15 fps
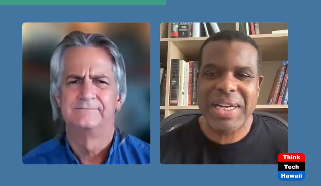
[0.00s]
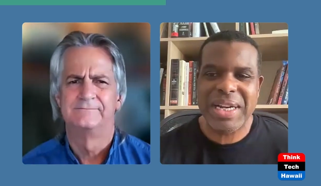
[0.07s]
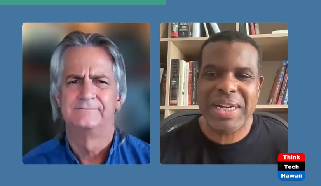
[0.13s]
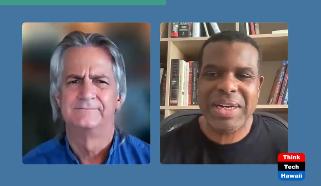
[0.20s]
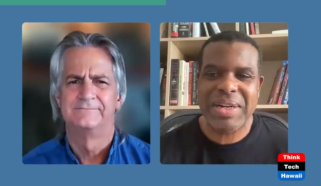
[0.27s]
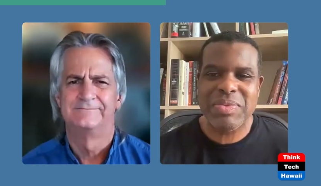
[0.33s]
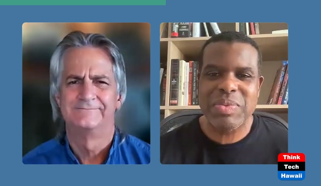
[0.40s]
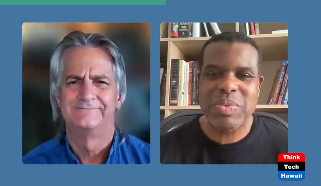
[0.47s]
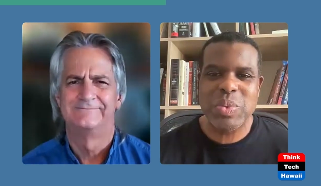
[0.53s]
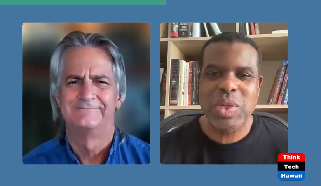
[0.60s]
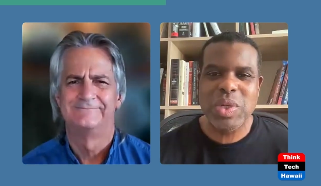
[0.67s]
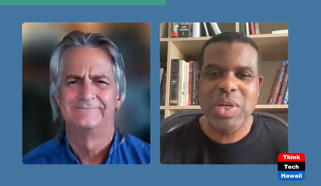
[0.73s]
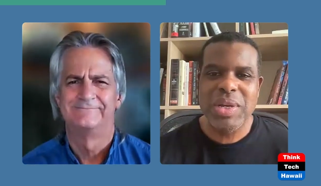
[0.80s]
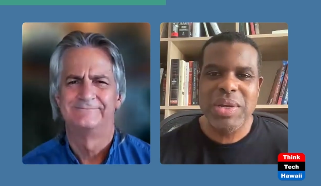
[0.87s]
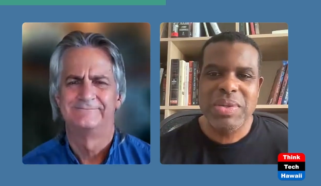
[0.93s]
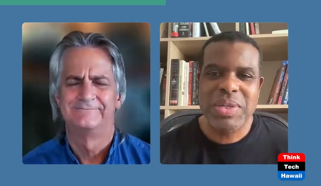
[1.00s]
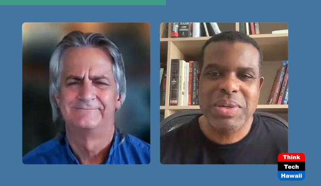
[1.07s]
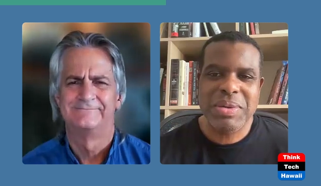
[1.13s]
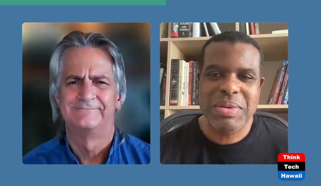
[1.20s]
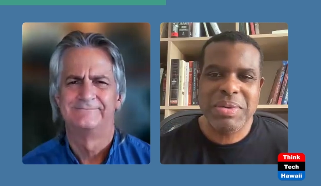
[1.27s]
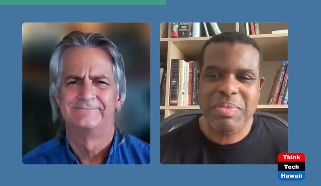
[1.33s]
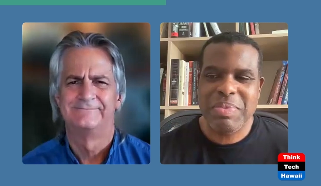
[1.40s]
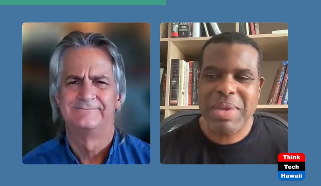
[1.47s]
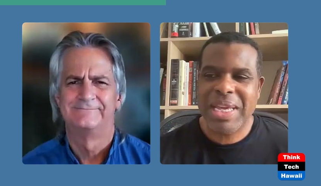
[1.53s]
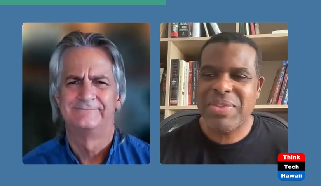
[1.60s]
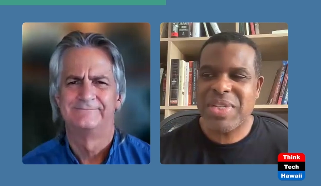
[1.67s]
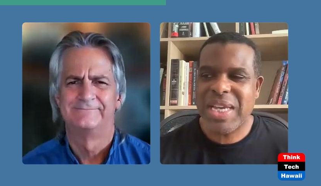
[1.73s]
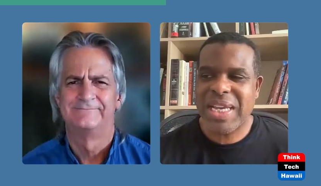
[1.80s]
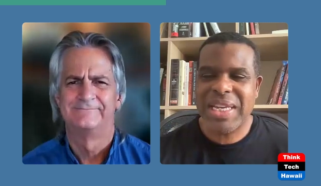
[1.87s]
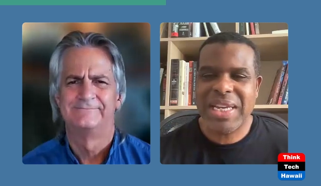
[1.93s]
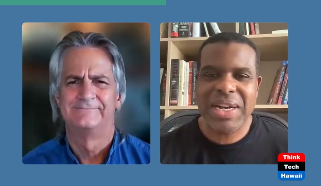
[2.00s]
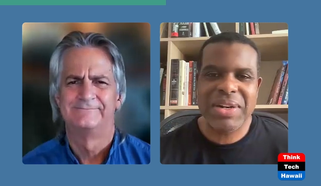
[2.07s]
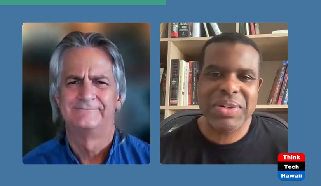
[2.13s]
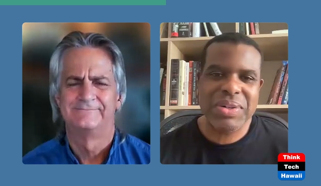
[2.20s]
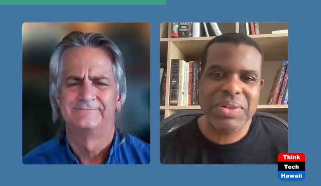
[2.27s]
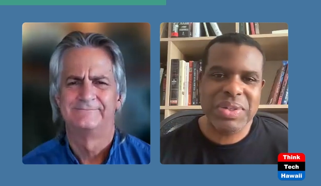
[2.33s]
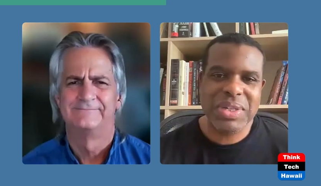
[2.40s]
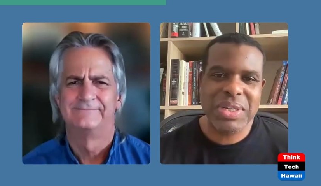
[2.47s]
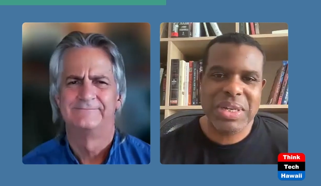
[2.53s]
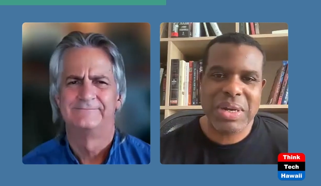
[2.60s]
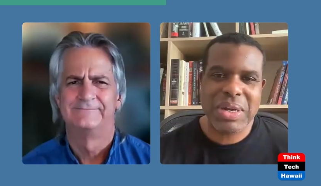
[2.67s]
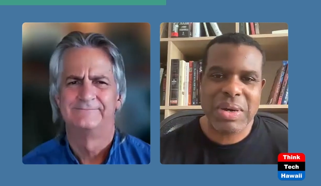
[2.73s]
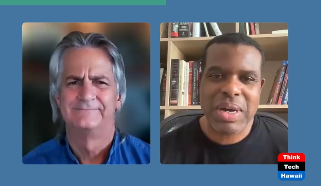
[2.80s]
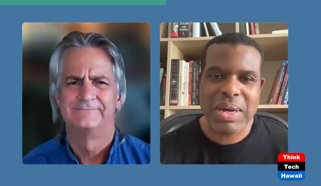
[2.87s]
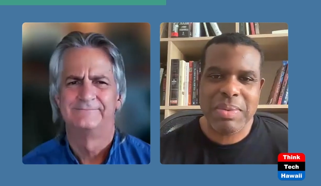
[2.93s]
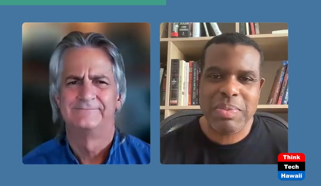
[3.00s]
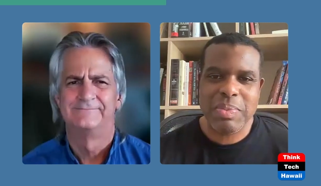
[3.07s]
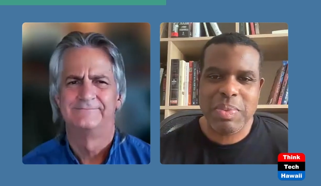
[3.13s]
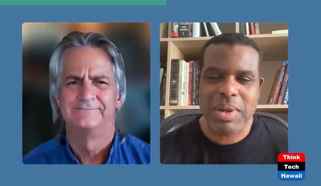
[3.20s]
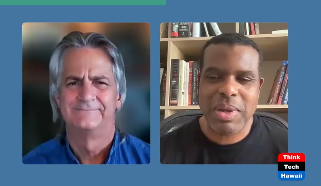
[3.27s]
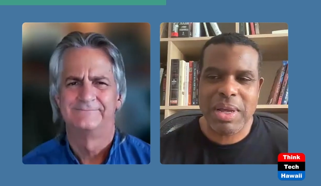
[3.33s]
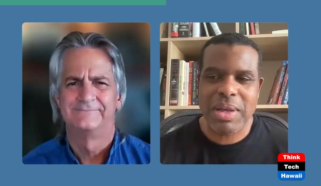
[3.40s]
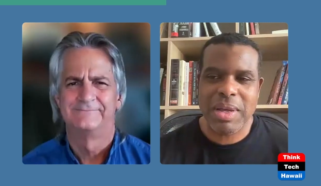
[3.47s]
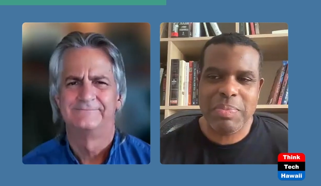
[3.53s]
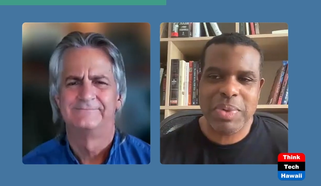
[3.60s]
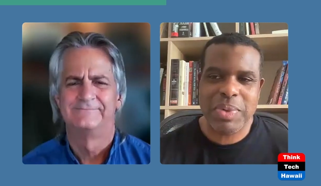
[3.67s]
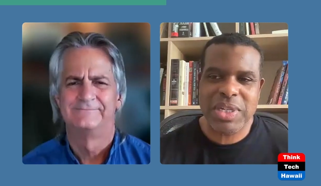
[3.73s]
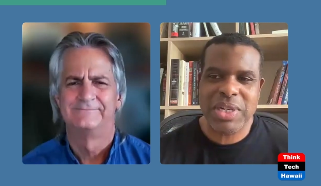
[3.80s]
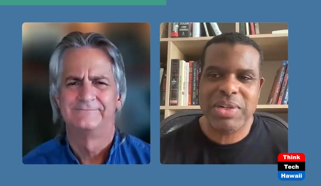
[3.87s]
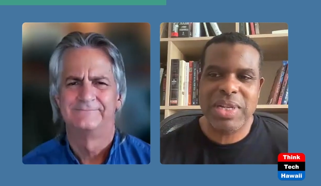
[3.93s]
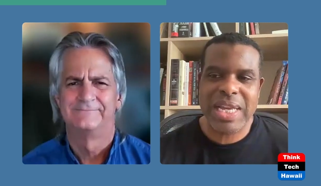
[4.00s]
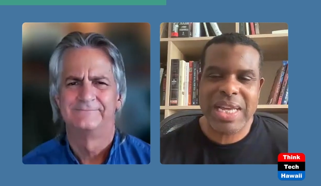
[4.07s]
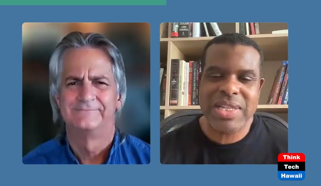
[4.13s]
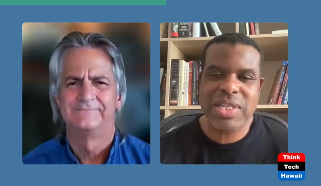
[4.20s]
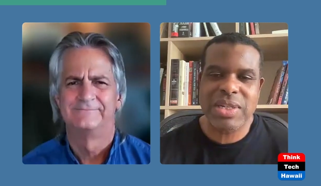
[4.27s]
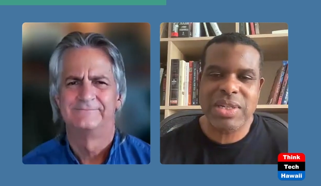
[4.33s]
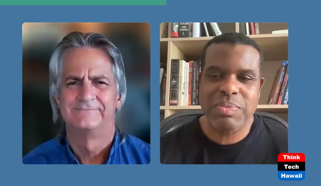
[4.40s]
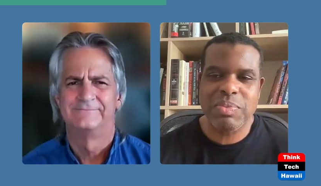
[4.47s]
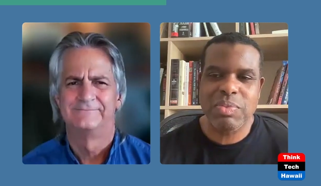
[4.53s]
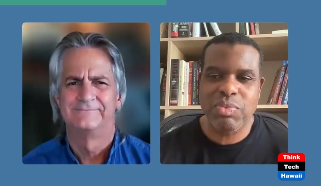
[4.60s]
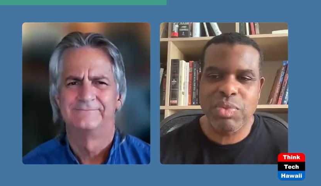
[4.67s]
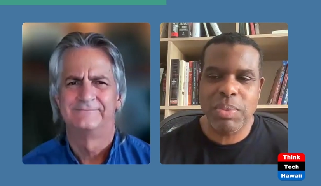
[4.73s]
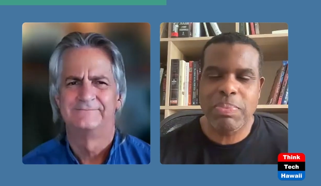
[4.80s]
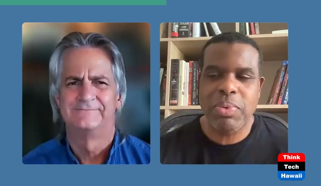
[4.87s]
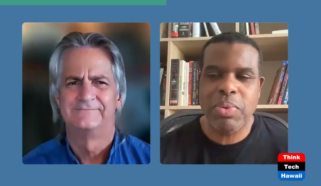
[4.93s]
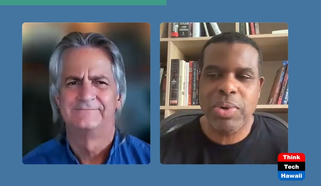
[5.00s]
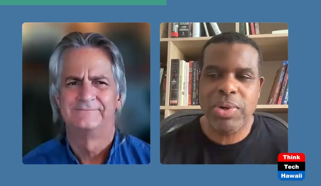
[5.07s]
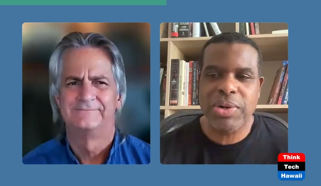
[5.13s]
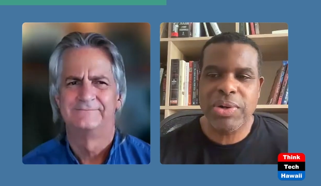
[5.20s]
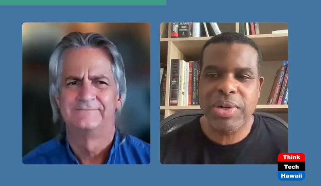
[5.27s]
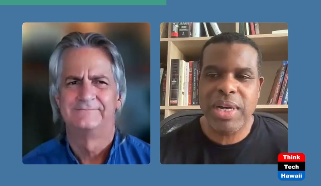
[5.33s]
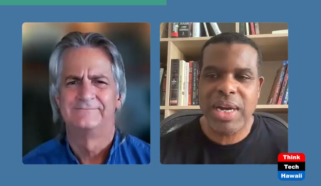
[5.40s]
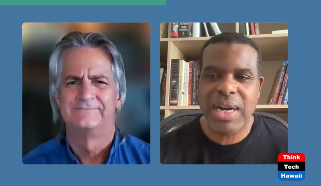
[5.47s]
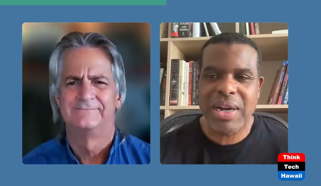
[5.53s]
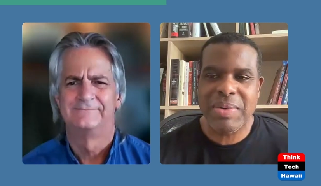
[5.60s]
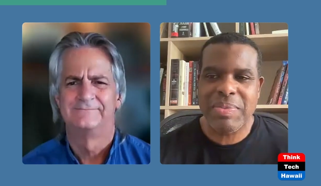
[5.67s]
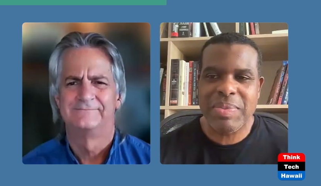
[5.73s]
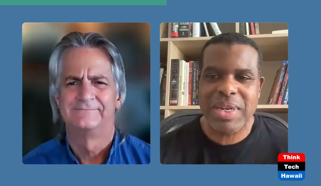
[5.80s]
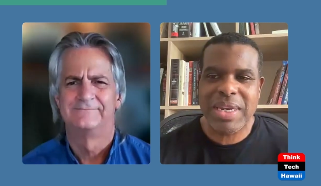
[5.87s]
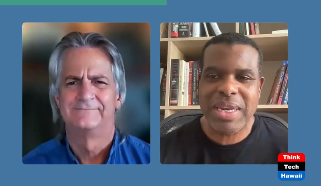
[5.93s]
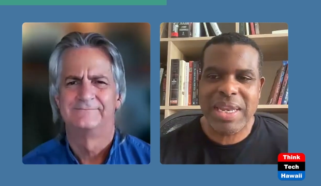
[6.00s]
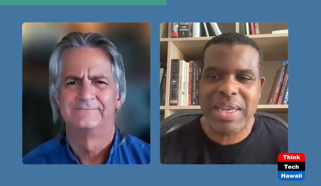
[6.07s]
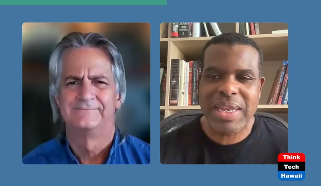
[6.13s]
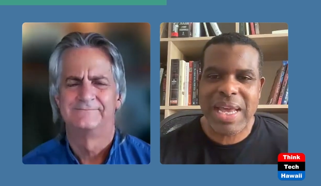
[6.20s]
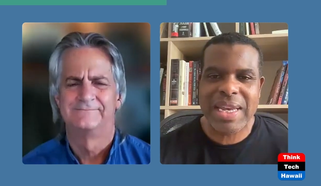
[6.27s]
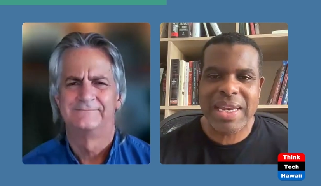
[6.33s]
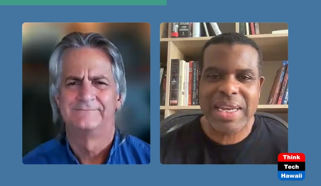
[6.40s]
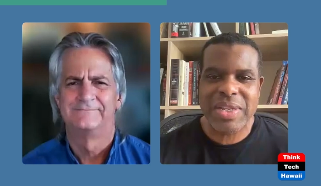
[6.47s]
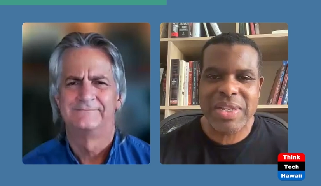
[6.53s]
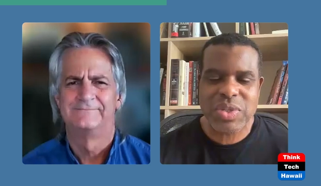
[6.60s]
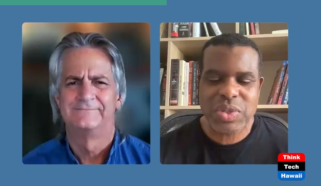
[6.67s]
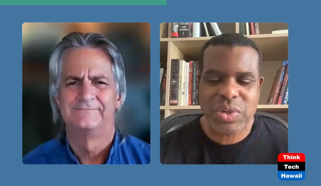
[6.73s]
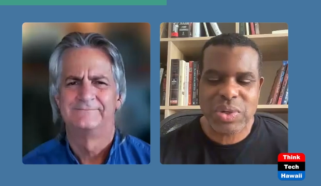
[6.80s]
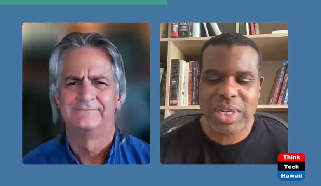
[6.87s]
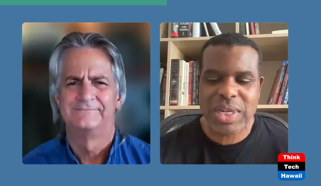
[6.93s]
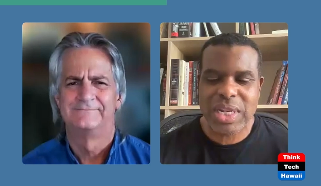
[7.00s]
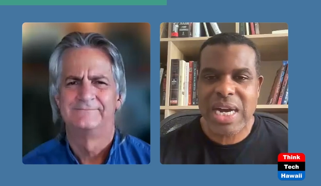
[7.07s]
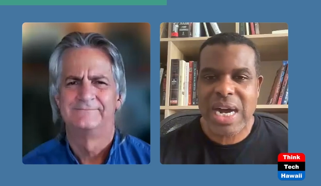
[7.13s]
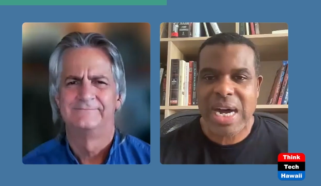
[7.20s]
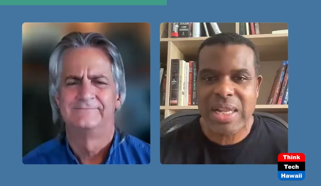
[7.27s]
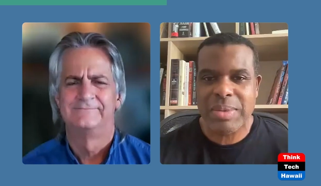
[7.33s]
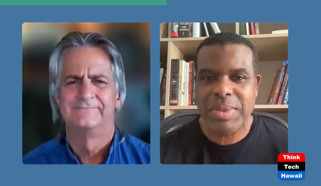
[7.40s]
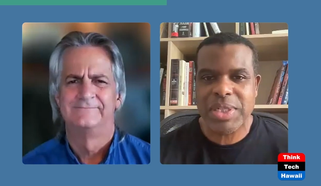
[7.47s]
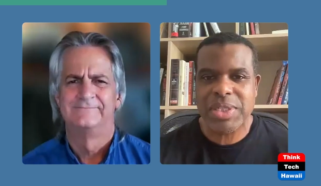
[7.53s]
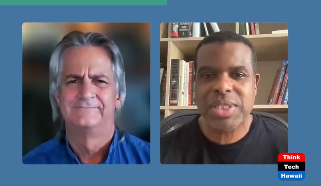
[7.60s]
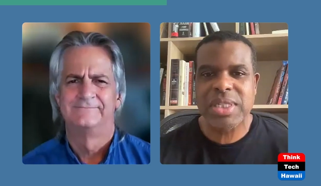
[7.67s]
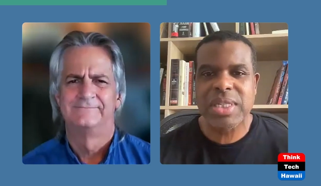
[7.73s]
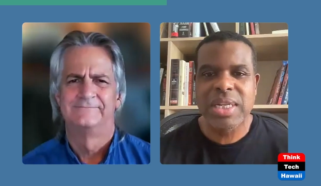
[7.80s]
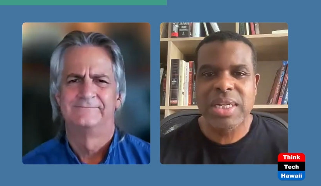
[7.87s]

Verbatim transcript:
Speaker 1: um, to maintain our, you know, uh, particularly as a reporter um, and not necessarily a columnist,